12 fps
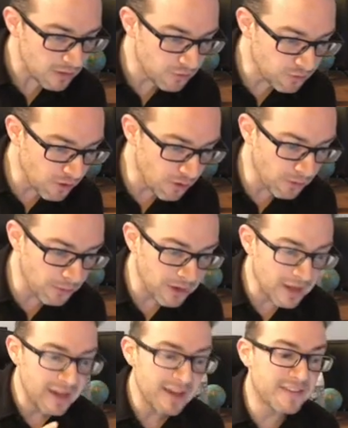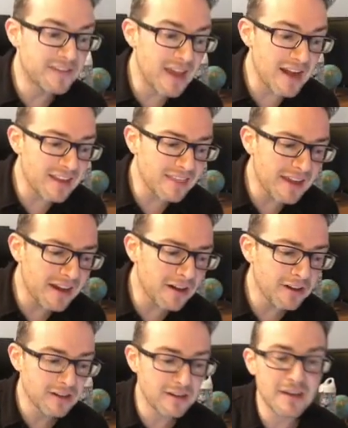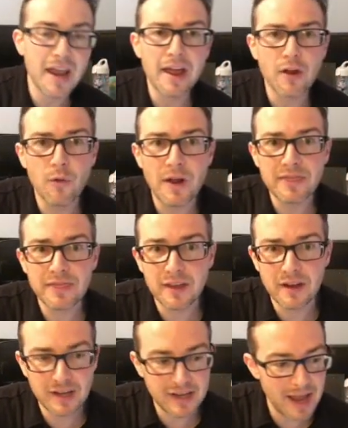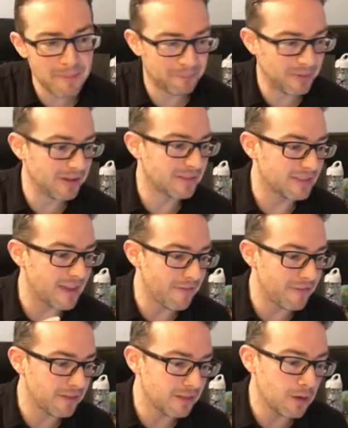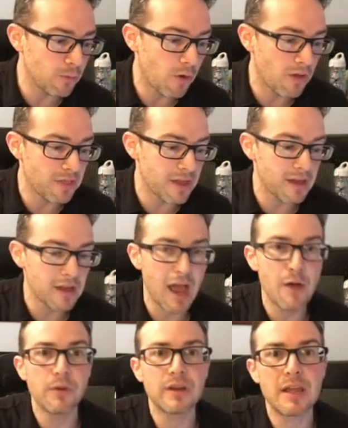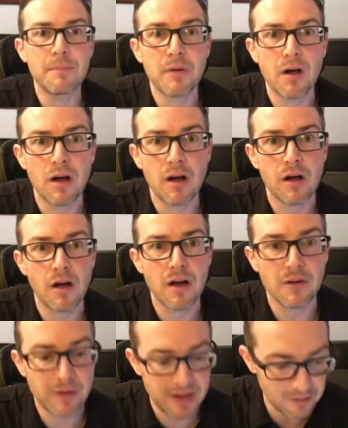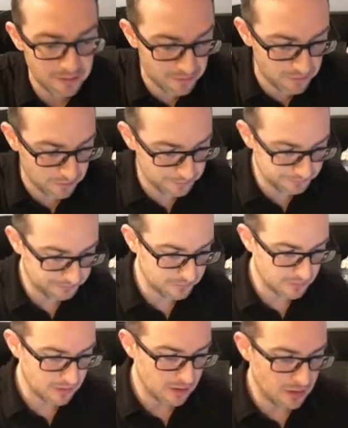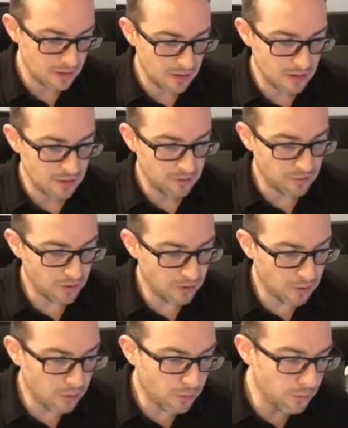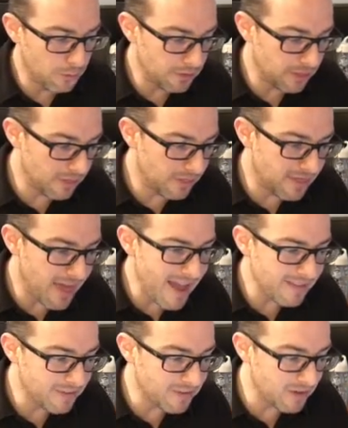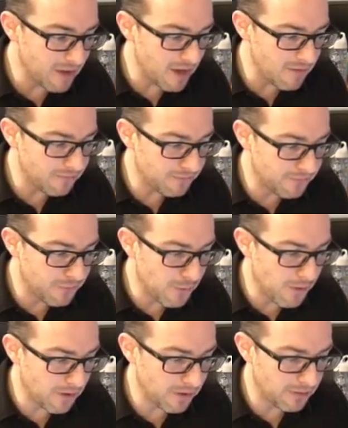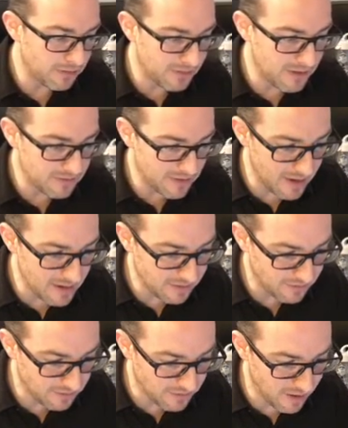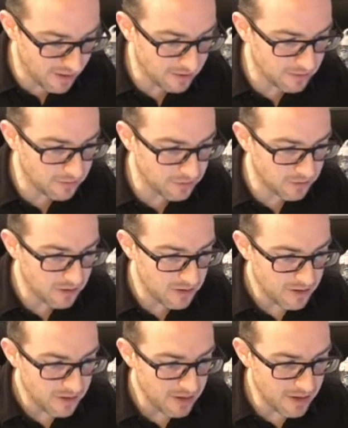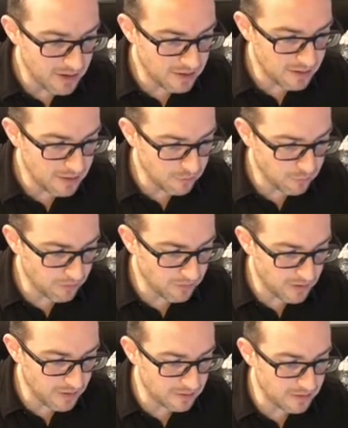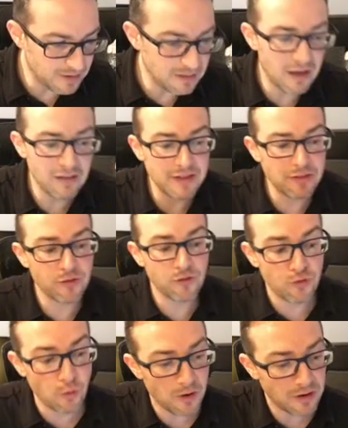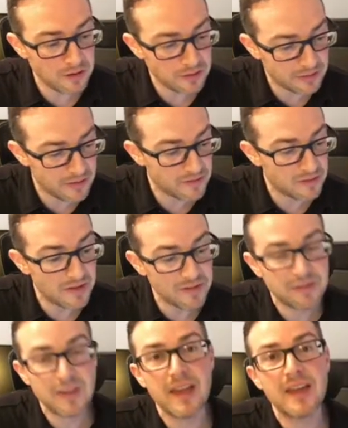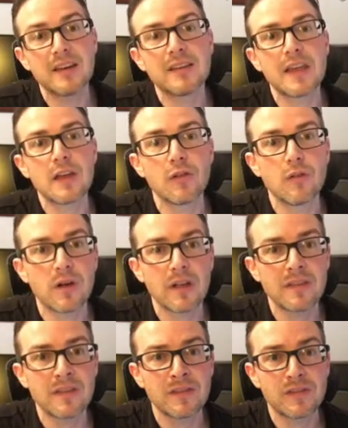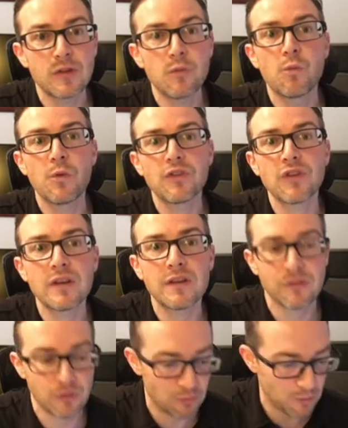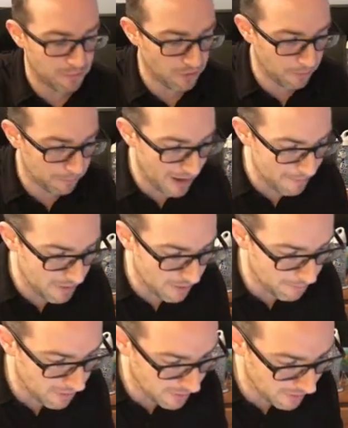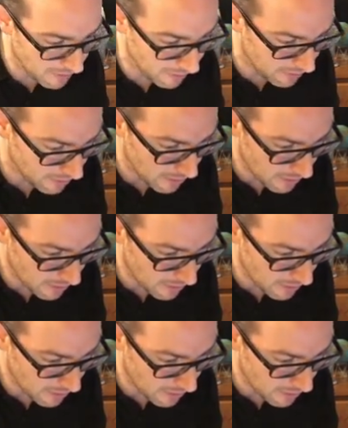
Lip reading: So it's getting there, not quite there yet, but definitely one that I would keep on a ready list. So that's it for these 8 stocks. And interestingly, let's sort this list and take a look and see which industry groups are popping up on here.